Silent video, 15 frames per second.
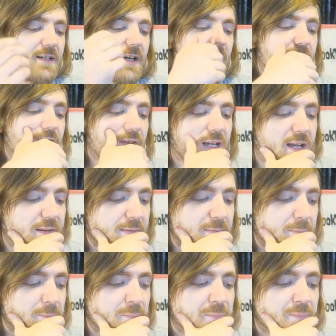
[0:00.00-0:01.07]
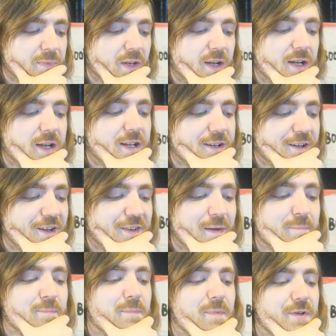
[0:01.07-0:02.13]
back to life again.
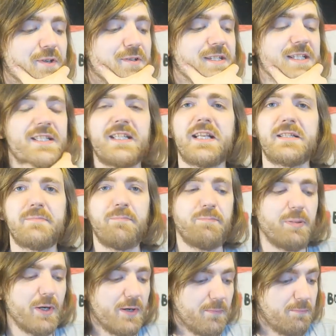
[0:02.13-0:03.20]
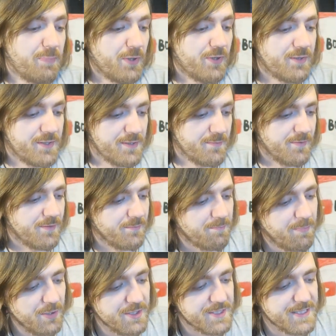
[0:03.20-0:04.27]
And then Eustace says, but, but,
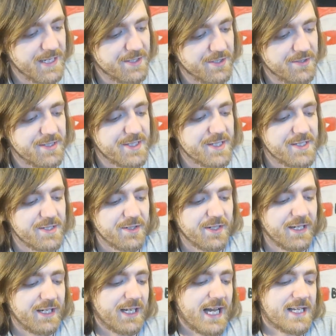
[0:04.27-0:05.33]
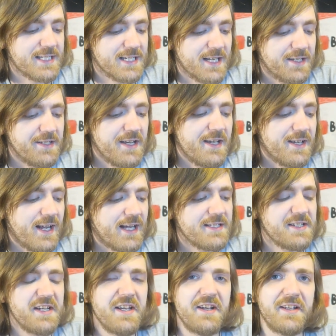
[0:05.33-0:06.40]
but, said Eustace, looking at Aslan,
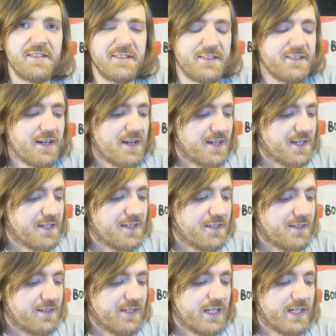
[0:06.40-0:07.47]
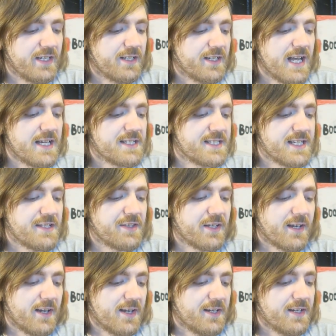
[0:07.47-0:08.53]
hasn't he uh, died? Yes,
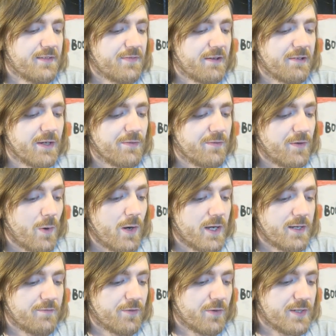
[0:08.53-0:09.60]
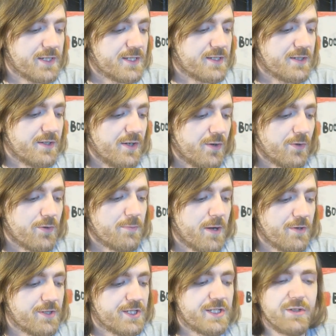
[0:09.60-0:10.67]
said the lion in a very quiet voice.
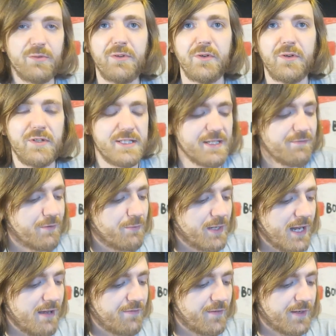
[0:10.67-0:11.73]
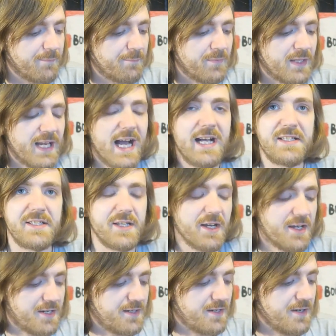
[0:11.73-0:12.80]
Almost, Jill thought, as if he were laughing. He has
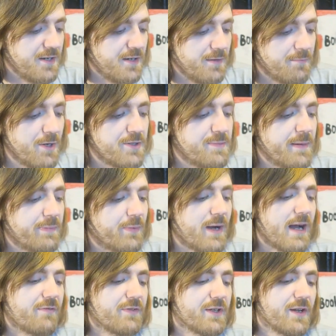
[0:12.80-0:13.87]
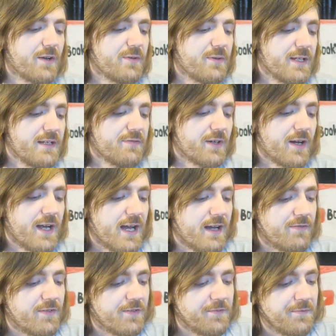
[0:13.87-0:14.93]
died. Most people have, you know. Even I
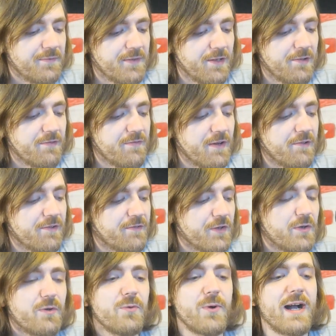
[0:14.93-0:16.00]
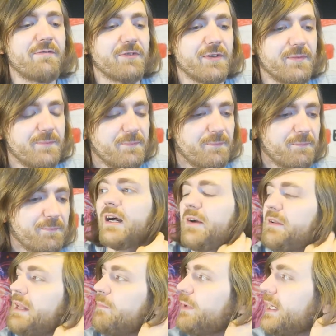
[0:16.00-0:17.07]
have. There are very few who haven't.
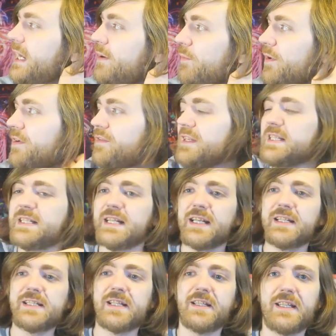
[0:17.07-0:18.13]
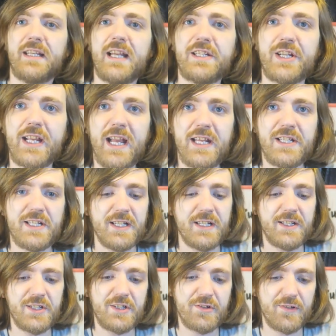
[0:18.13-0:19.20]
Uh, and then we get one of his digs at the
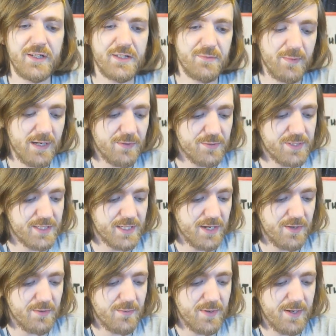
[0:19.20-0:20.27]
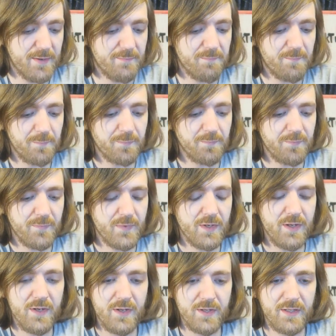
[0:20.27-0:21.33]
education industry as well. So, um,
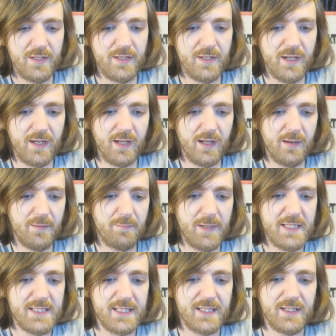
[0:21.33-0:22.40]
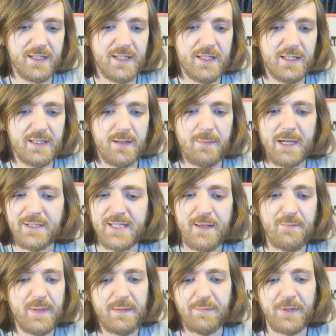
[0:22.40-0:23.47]
uh, basically, about
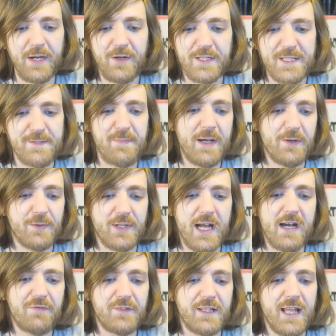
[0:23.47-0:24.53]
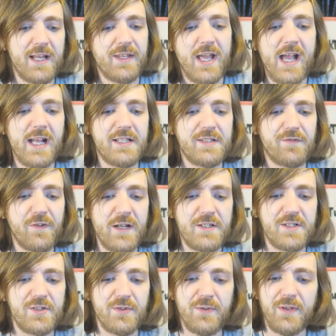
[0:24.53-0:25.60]
ten people got expelled. After that, the head's
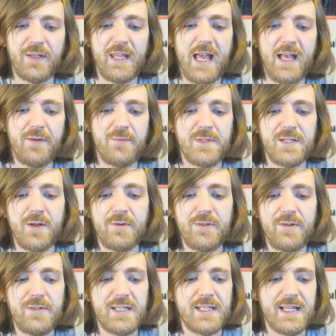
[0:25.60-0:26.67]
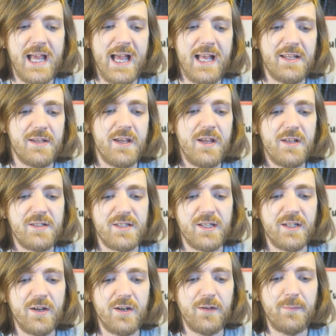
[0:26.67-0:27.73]
friends saw that the head was no use as a head,
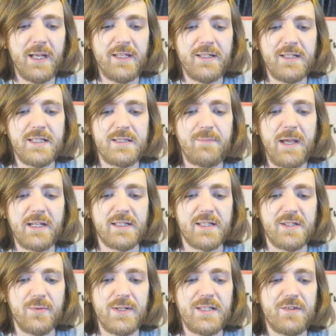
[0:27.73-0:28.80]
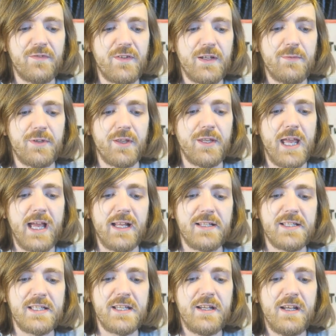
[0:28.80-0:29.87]
so they got her made an inspector to interfere with other
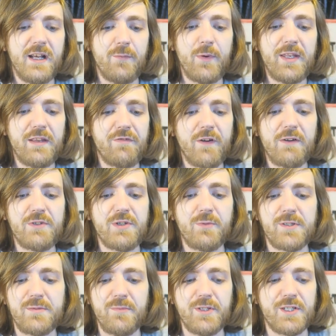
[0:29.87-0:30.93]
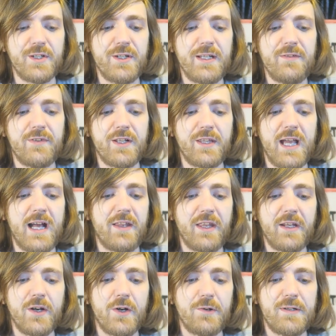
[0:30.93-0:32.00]
heads. And when they found she wasn't much good even at
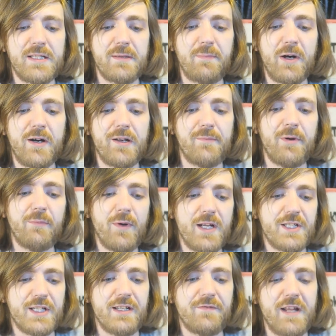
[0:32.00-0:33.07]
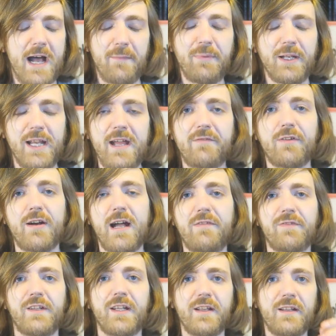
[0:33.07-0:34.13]
that, they got her into Parliament, where she lived happily ever
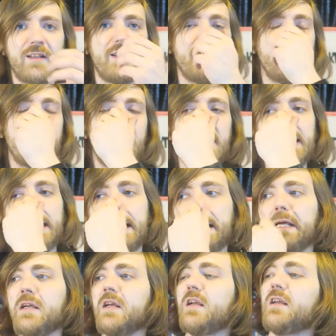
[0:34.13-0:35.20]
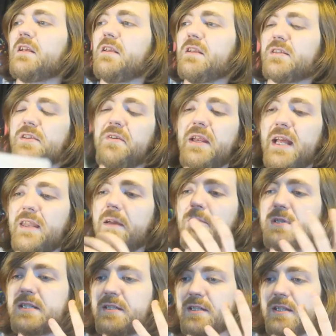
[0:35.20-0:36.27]
after. So yeah,
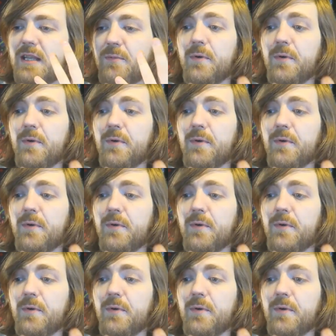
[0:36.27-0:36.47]
there was